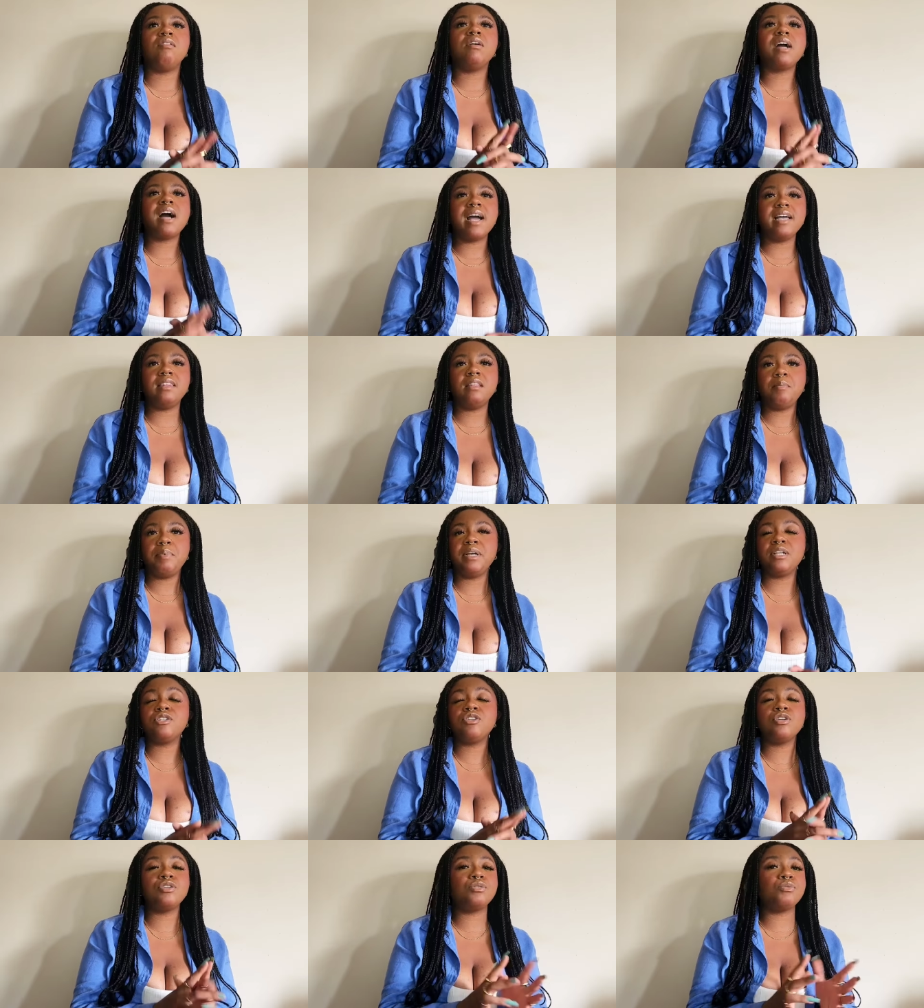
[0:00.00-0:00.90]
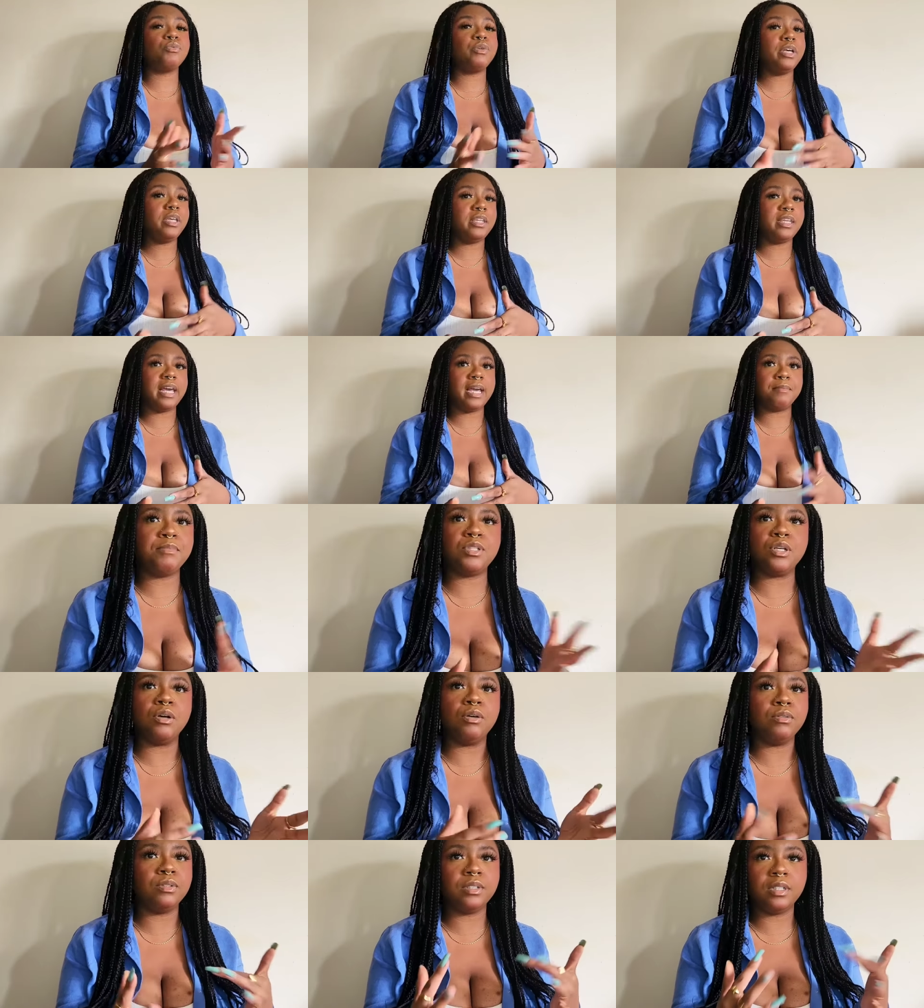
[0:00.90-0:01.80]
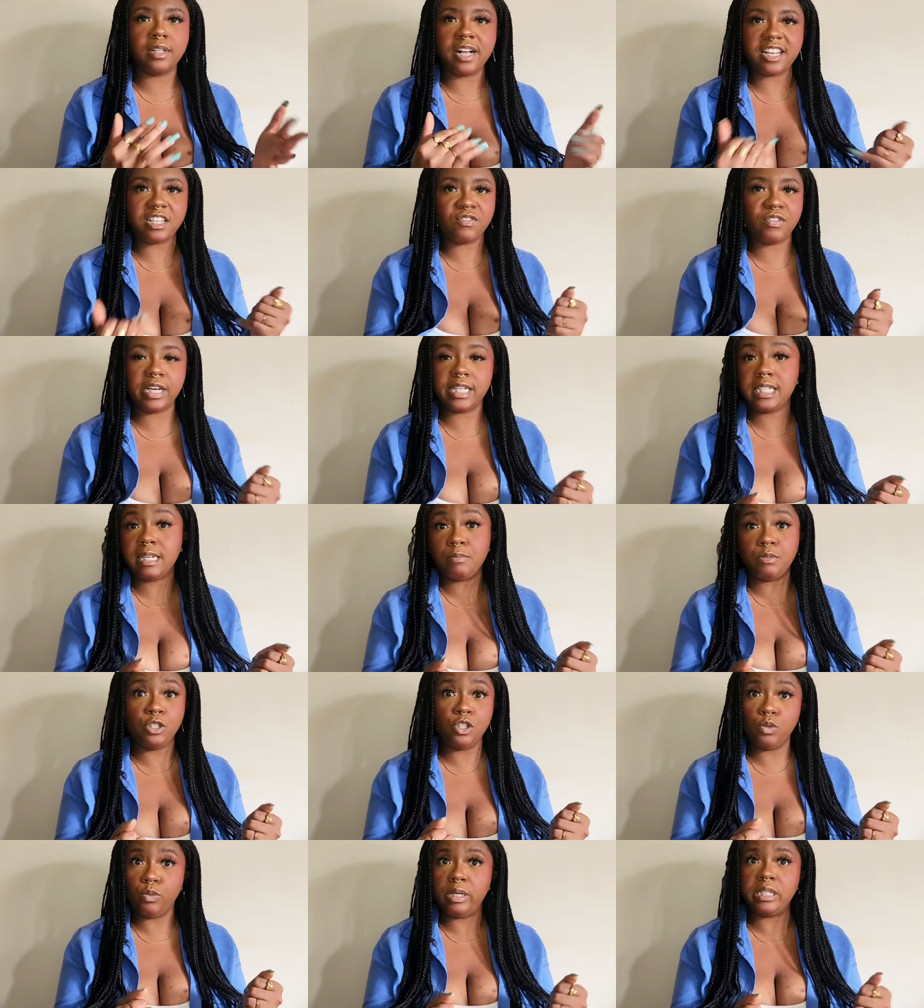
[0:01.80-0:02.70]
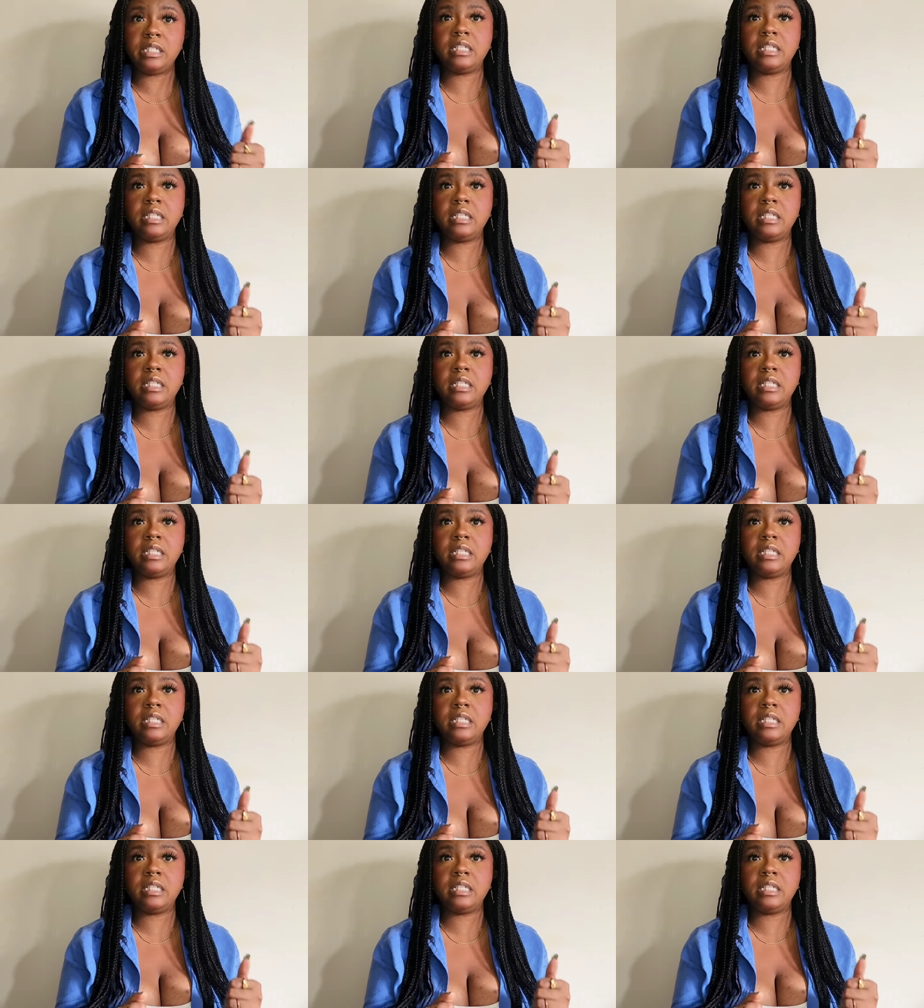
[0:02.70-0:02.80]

guy in the picture is real name, so classified Tipsy Twist,